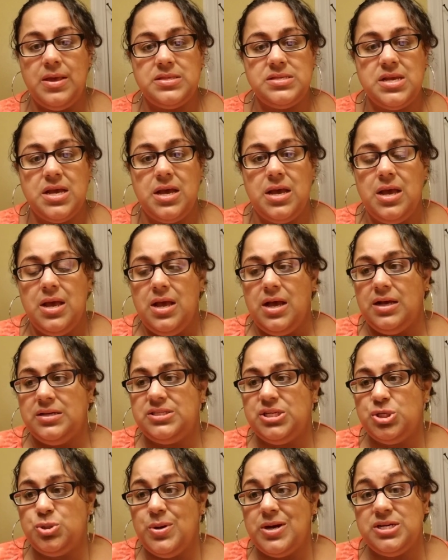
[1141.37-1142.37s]
it's a
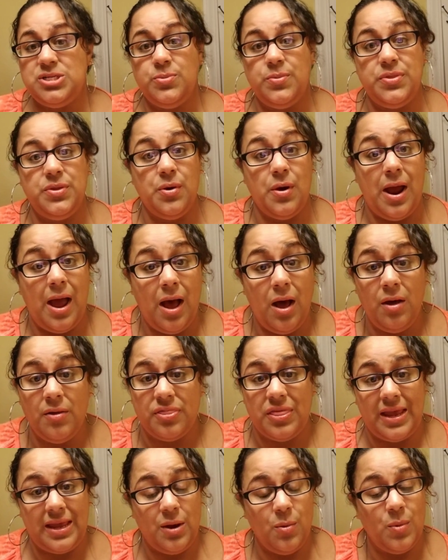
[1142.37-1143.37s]
situation with your
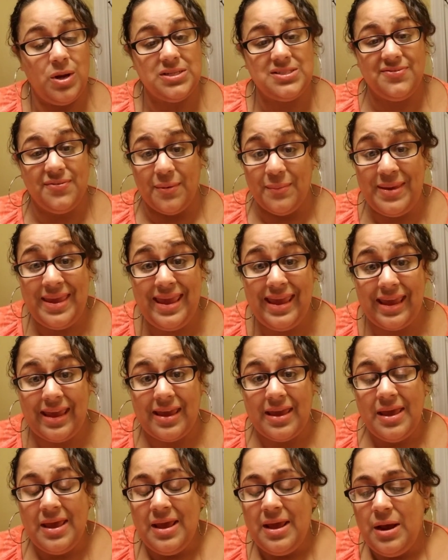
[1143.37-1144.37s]
health like it was for
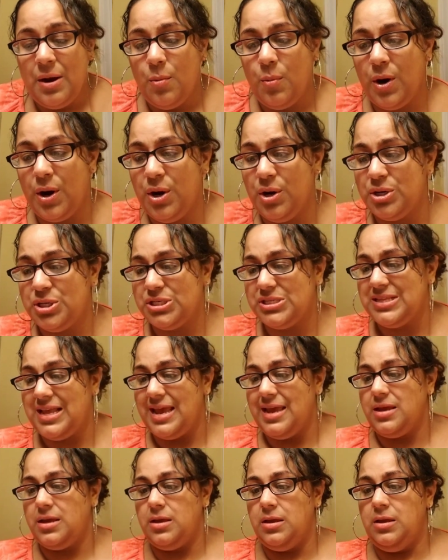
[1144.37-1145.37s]
me, where you're just
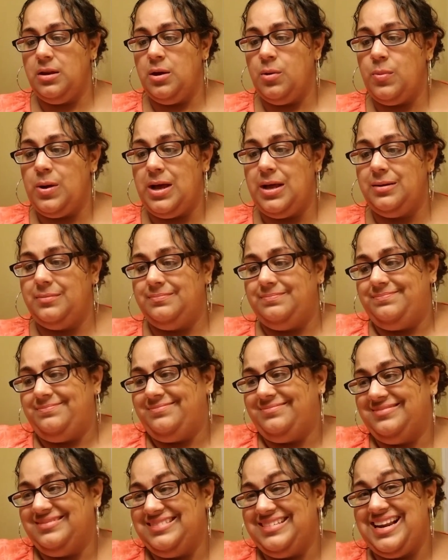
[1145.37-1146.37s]
like, you know what,
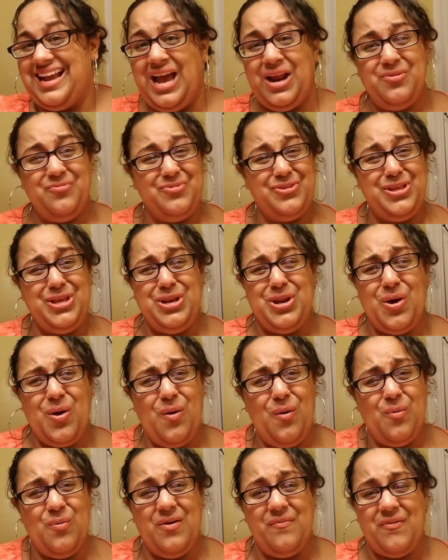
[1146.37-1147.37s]
I don't really
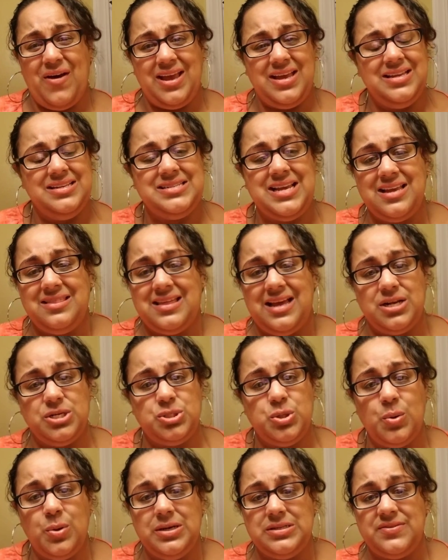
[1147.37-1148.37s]
know if I can take that
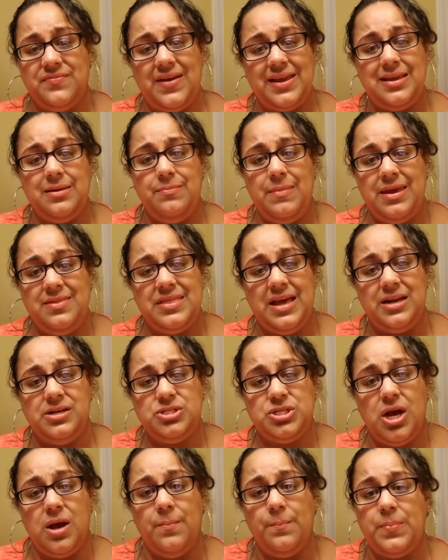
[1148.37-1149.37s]
choice, if I can make
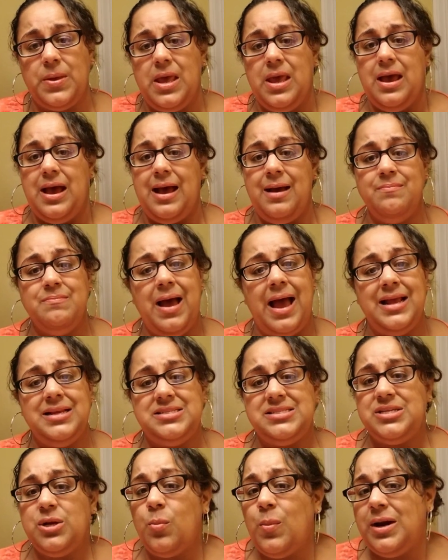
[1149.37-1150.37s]
that jump. I
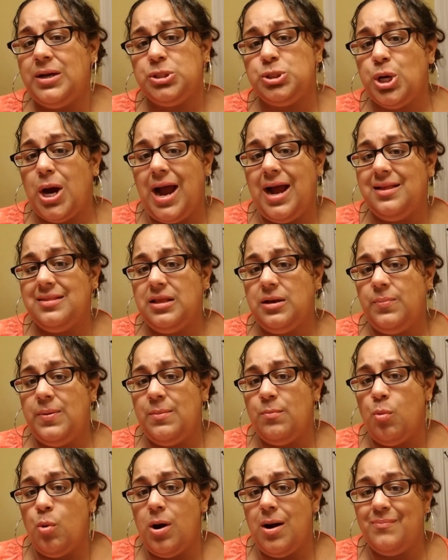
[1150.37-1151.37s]
still want to try a little
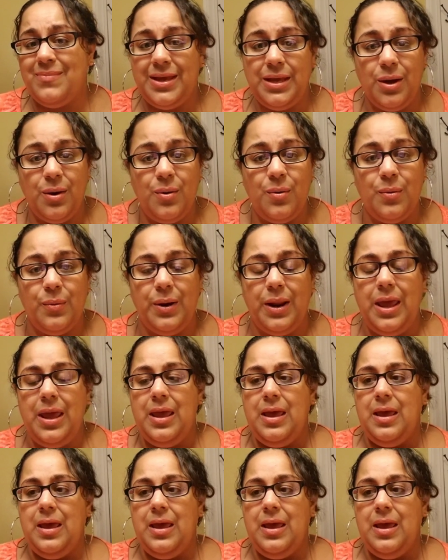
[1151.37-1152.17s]
bit more on my own.